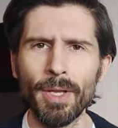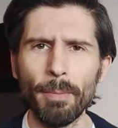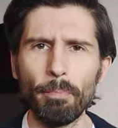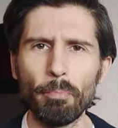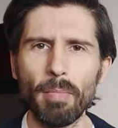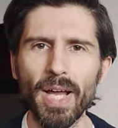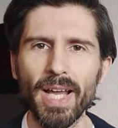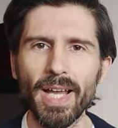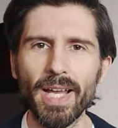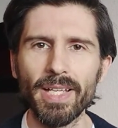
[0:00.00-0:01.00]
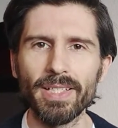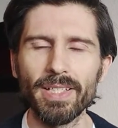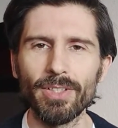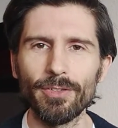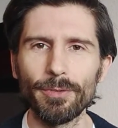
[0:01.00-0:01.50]
might
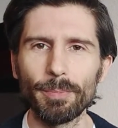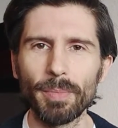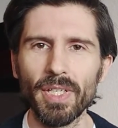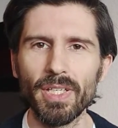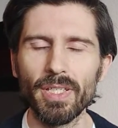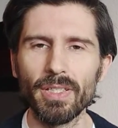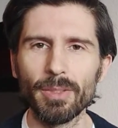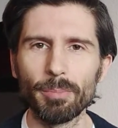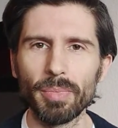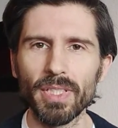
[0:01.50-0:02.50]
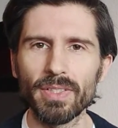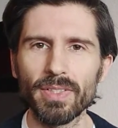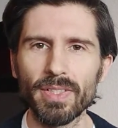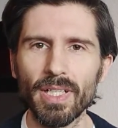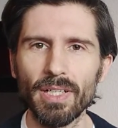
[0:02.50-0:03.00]
have been a bit
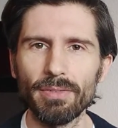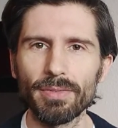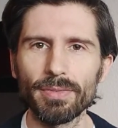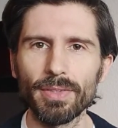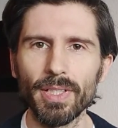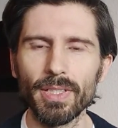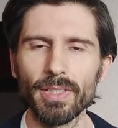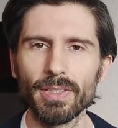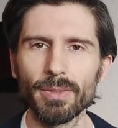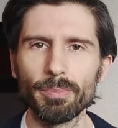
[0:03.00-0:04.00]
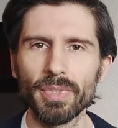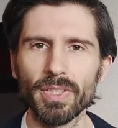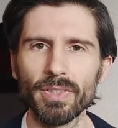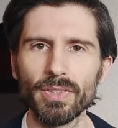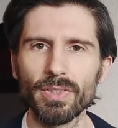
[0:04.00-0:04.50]
tough and a
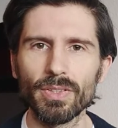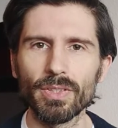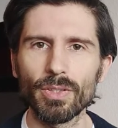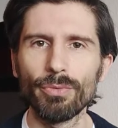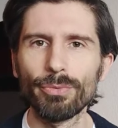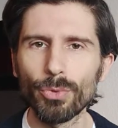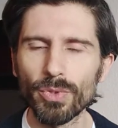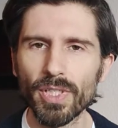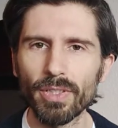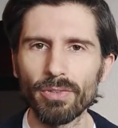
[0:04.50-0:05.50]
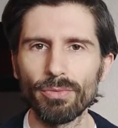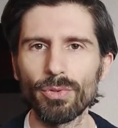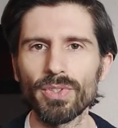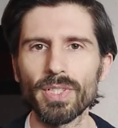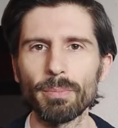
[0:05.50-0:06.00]
bit confusing
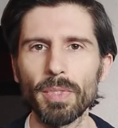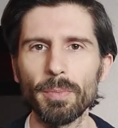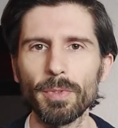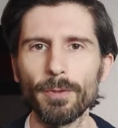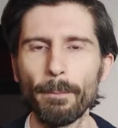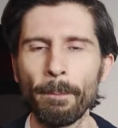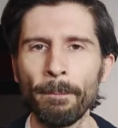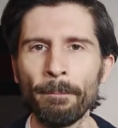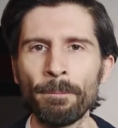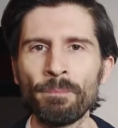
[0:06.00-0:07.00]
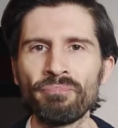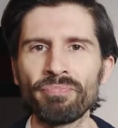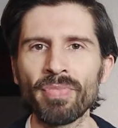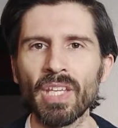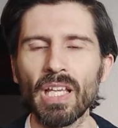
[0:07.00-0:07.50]
for some people.
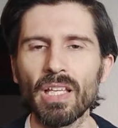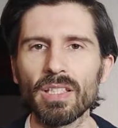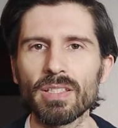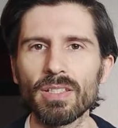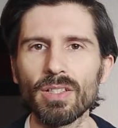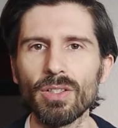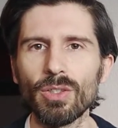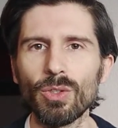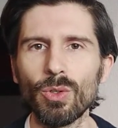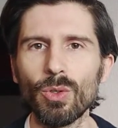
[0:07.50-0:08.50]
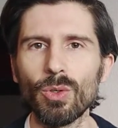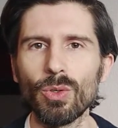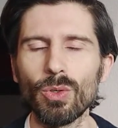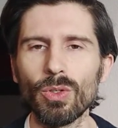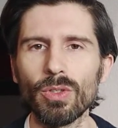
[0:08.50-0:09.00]

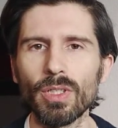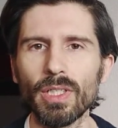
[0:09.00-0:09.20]
So